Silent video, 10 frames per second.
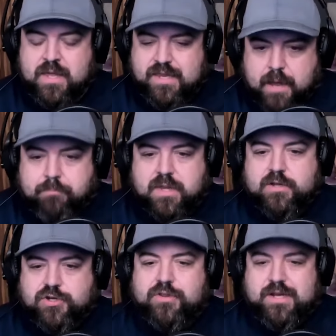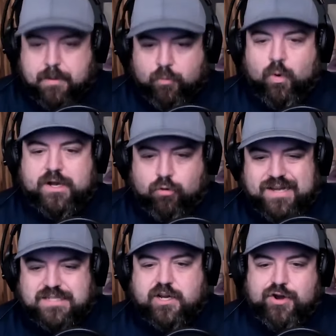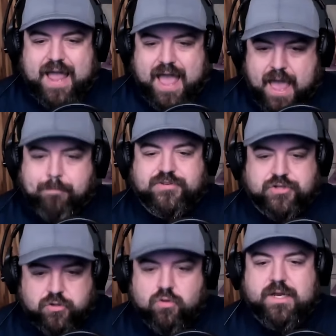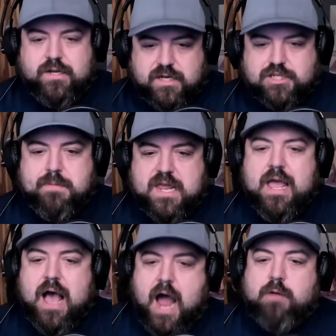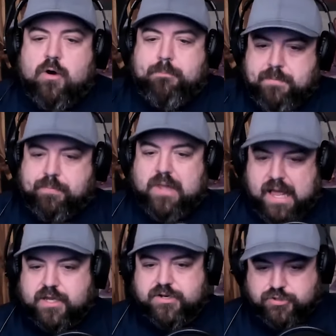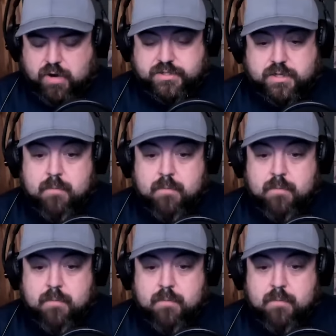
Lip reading: Yep, so the number one criteria absolutely needs to be, I want people I could trust.